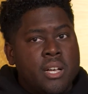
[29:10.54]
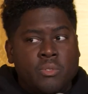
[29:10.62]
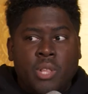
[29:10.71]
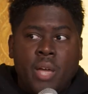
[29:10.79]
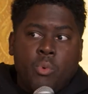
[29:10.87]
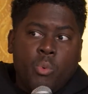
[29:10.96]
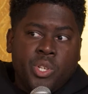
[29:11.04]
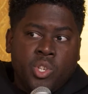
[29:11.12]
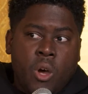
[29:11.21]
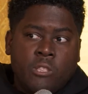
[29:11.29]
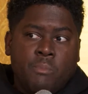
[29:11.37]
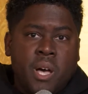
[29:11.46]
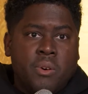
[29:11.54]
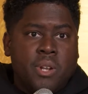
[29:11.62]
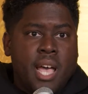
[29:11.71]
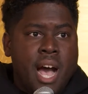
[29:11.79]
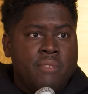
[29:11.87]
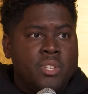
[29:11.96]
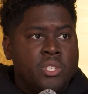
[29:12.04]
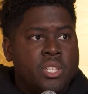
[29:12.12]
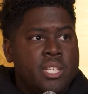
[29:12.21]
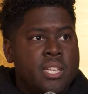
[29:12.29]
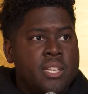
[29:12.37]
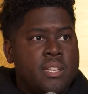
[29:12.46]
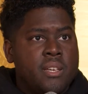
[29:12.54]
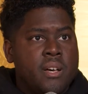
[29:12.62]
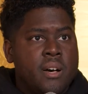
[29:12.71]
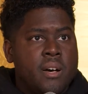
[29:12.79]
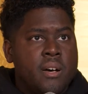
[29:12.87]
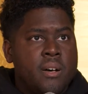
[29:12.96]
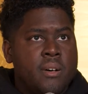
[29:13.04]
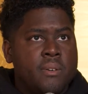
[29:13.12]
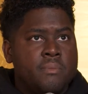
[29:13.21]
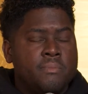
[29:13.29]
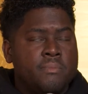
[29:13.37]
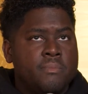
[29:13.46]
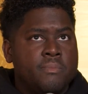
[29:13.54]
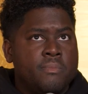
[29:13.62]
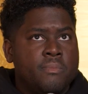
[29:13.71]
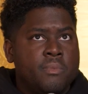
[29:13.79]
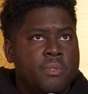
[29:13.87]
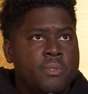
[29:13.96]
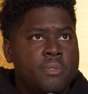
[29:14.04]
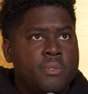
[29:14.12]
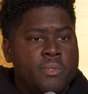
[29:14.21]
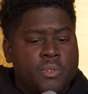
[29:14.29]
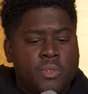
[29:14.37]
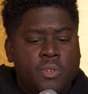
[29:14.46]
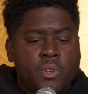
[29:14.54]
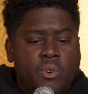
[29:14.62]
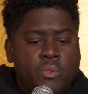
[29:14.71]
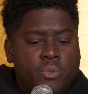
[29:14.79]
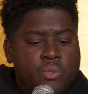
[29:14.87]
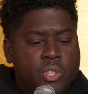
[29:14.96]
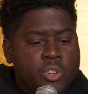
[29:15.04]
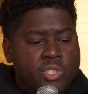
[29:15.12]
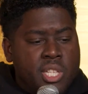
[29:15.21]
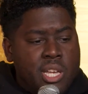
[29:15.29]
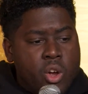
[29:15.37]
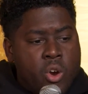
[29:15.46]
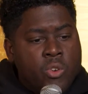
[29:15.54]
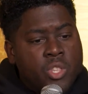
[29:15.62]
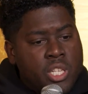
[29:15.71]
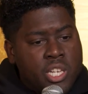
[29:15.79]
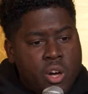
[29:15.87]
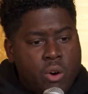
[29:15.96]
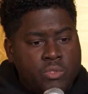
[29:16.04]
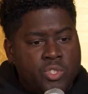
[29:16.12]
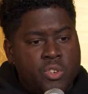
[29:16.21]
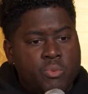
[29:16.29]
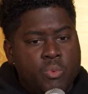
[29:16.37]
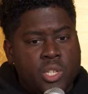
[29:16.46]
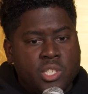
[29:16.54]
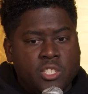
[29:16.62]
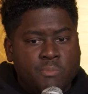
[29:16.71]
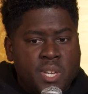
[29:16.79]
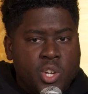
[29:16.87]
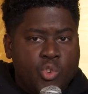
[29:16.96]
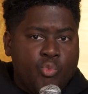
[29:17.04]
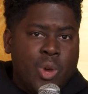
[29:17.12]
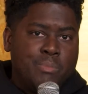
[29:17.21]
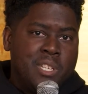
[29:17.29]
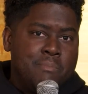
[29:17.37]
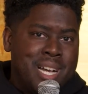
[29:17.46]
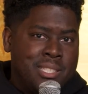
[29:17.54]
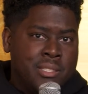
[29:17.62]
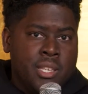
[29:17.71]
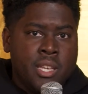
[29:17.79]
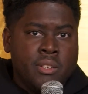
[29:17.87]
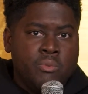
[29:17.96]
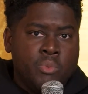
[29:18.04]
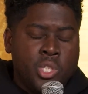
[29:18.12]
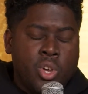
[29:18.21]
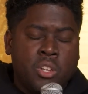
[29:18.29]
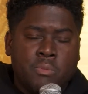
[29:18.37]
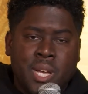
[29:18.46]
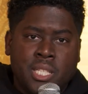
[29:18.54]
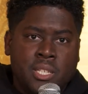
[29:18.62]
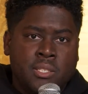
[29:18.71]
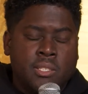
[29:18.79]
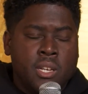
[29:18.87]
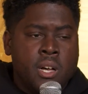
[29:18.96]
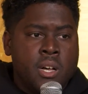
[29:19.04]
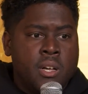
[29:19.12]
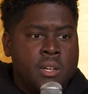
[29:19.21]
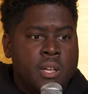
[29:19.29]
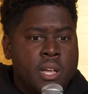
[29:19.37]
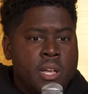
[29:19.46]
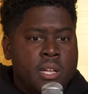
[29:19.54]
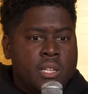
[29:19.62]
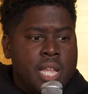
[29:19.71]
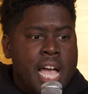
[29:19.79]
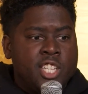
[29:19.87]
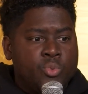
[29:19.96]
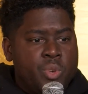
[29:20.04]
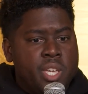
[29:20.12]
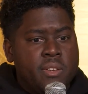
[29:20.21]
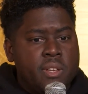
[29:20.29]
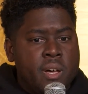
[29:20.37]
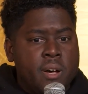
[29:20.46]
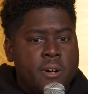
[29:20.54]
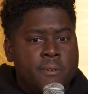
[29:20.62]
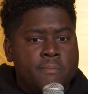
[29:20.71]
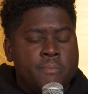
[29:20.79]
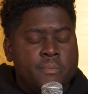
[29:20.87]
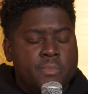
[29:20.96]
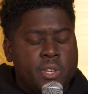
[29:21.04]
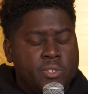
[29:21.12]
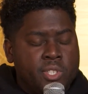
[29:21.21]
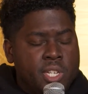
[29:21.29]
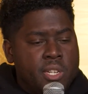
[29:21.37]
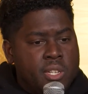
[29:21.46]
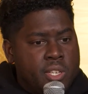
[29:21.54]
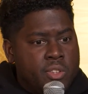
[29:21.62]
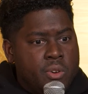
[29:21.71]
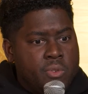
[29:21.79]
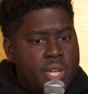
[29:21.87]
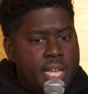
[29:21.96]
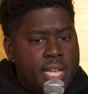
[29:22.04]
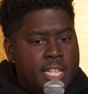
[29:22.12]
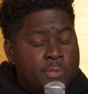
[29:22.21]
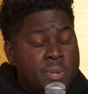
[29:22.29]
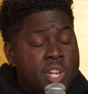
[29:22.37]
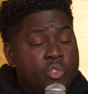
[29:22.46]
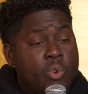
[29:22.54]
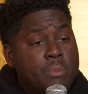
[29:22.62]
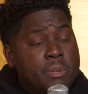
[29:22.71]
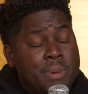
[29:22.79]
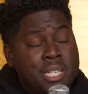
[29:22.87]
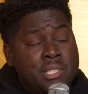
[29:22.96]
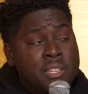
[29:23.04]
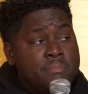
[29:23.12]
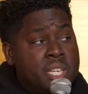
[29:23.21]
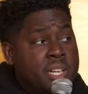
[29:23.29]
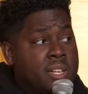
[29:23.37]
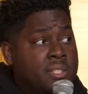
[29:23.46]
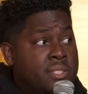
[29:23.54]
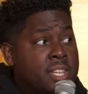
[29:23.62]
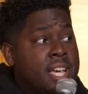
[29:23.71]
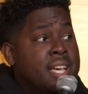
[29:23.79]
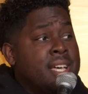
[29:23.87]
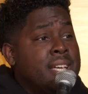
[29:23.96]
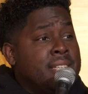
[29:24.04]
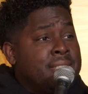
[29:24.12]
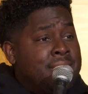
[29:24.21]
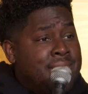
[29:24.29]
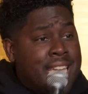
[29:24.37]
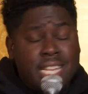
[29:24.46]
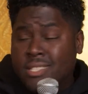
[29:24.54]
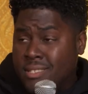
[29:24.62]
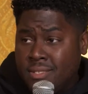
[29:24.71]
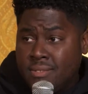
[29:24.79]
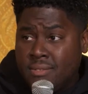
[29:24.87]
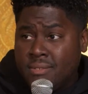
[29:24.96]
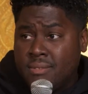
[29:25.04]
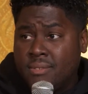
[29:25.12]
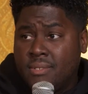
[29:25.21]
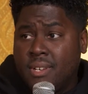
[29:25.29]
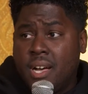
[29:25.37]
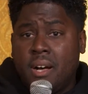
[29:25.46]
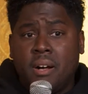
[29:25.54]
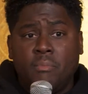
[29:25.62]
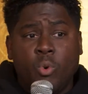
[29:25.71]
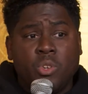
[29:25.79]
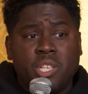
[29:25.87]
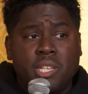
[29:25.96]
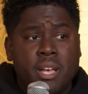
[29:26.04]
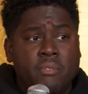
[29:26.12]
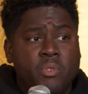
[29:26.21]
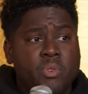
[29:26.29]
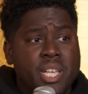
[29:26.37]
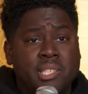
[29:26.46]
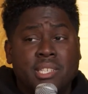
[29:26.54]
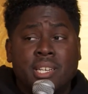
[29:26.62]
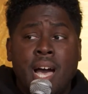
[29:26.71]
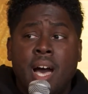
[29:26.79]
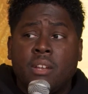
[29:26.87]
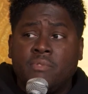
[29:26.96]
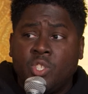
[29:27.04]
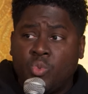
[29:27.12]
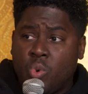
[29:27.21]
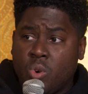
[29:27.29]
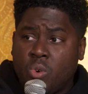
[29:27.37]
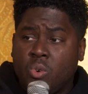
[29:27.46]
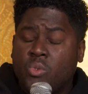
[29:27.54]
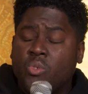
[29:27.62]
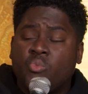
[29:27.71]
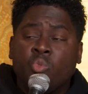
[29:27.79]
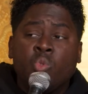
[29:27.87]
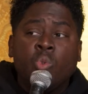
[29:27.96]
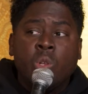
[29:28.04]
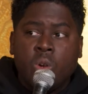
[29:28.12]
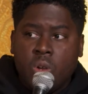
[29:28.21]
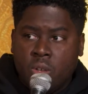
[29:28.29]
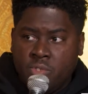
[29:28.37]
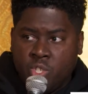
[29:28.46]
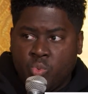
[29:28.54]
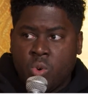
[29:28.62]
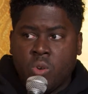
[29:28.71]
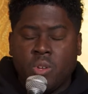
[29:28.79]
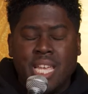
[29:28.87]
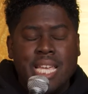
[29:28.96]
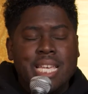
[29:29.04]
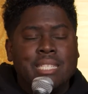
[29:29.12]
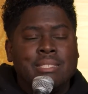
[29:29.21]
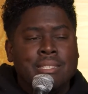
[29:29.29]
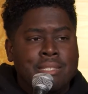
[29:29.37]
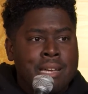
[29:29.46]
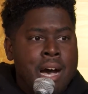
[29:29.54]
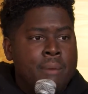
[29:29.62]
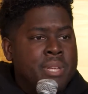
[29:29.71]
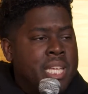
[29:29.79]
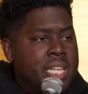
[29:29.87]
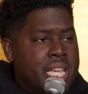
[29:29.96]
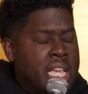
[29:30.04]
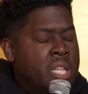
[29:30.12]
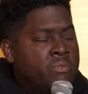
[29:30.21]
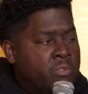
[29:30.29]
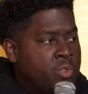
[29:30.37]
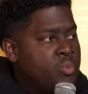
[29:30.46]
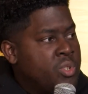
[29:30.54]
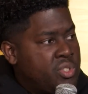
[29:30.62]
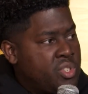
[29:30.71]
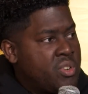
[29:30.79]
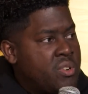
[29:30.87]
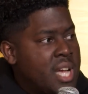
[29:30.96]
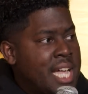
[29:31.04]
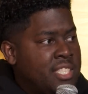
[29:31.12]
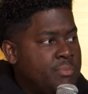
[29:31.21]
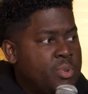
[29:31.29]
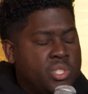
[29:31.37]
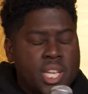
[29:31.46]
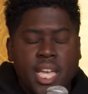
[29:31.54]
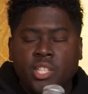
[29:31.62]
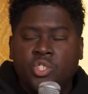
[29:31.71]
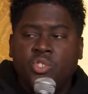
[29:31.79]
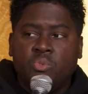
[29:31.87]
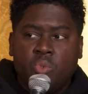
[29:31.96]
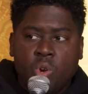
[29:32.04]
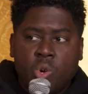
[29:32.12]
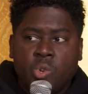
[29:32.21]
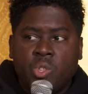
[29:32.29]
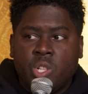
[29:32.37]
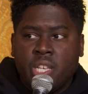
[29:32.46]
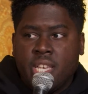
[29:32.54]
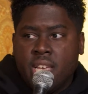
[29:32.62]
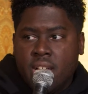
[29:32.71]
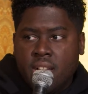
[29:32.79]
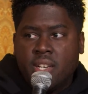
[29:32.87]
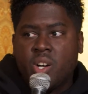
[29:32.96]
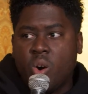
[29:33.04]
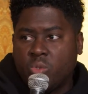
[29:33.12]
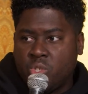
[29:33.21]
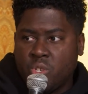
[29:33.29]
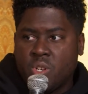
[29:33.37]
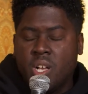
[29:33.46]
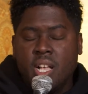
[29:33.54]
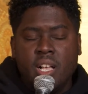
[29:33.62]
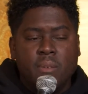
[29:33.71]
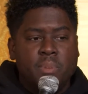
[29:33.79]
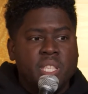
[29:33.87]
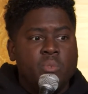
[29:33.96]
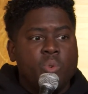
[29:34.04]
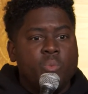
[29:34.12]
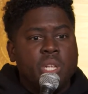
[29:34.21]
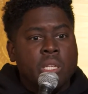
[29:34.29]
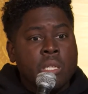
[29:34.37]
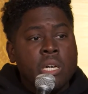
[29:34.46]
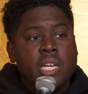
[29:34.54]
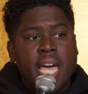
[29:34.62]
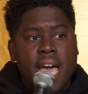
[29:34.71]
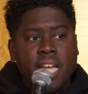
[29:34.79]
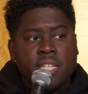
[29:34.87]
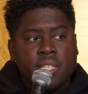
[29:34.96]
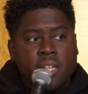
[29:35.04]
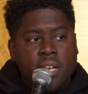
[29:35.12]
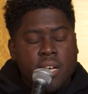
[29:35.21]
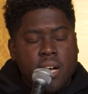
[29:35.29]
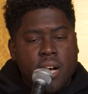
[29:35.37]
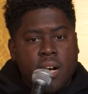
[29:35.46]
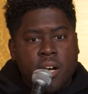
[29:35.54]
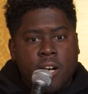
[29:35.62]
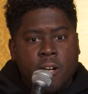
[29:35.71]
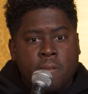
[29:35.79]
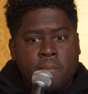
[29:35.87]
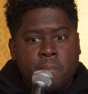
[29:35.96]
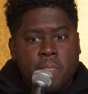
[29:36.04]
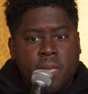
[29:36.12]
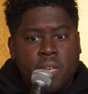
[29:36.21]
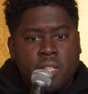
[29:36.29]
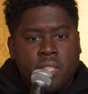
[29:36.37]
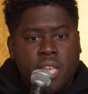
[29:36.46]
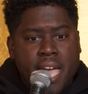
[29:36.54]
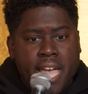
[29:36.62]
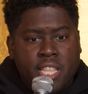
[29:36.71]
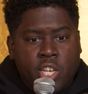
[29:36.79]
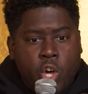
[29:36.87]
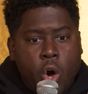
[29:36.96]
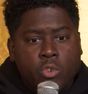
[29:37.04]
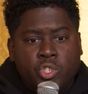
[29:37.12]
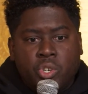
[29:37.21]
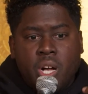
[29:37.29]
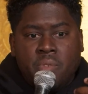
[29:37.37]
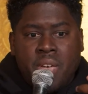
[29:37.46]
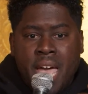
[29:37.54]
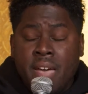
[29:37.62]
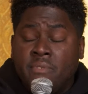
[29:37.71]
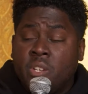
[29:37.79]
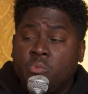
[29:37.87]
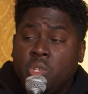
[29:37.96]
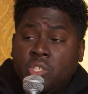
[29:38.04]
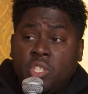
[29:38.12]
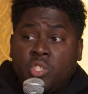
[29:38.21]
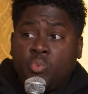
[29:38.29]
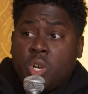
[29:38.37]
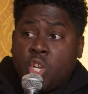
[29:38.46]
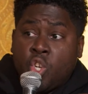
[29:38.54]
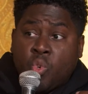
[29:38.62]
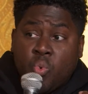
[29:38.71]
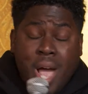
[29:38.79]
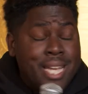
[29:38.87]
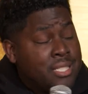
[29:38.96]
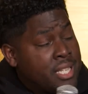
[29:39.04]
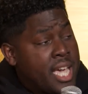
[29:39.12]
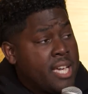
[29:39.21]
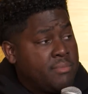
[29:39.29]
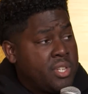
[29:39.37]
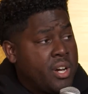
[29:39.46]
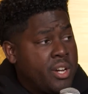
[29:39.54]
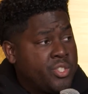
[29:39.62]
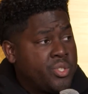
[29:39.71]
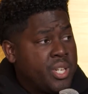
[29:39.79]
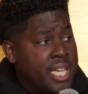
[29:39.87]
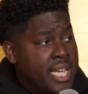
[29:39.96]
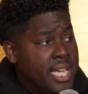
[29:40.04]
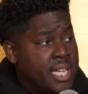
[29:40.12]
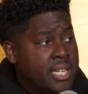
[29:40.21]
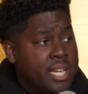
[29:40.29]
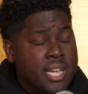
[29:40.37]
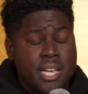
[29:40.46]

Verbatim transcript: like what we talked about, obviously, uh, you know, there's the earthly culture which has been corrupted by sin. We talked about this uh, last week. Um, there's an you know, it's been corrupted by sin because Satan um, or the devil is the god of this world or the ruler of this world. He is the dominant influencer as it pertains to earthly culture. But then when we look at um, the the culture of heaven, which is what Christ came to usher in,